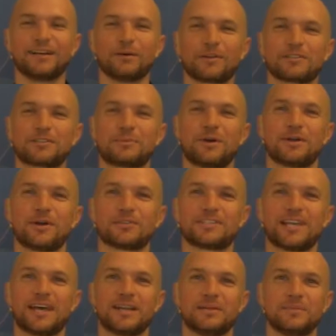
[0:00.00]
What does the word
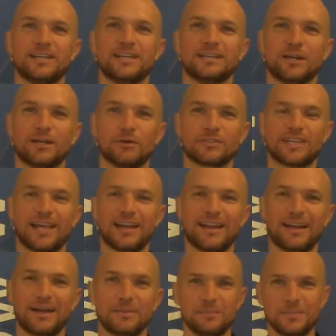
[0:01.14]
Hosanna mean?
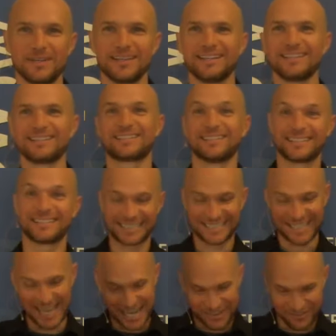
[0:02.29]
Hosanna means
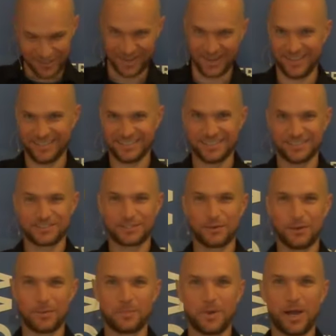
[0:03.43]
save us. And so
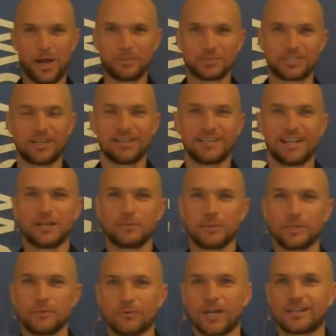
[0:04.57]
on Palm Sunday, we
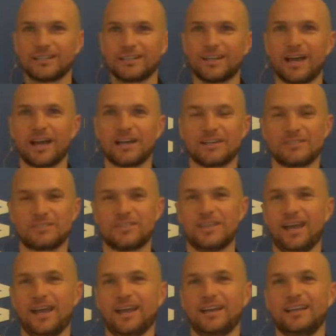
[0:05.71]
recognize
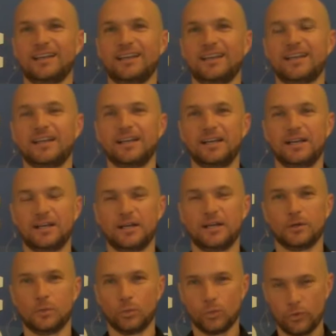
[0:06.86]
that
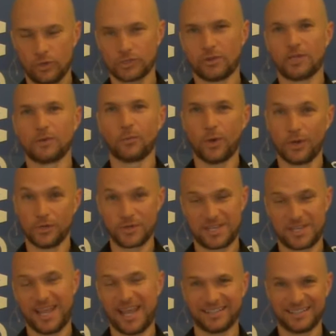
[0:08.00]
there's only one who
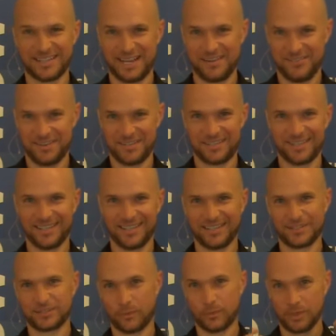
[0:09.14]
can save us. And
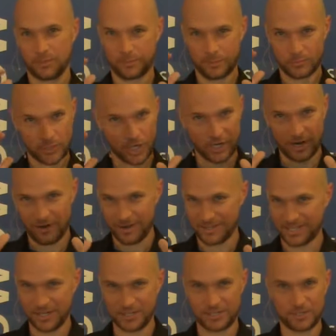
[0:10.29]
so we turn our
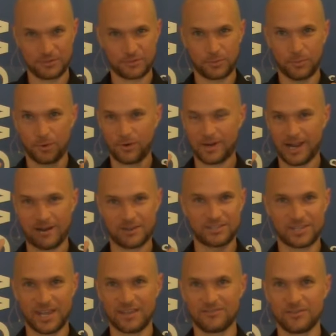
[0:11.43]
attention toward our
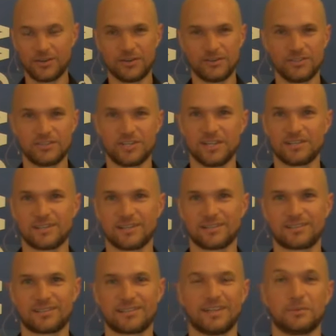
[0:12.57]
Savior, Jesus,
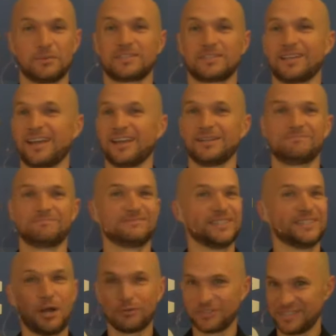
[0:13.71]
and we say,
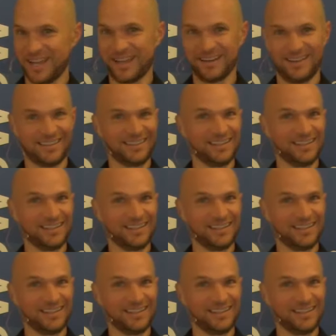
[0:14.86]
Hosanna,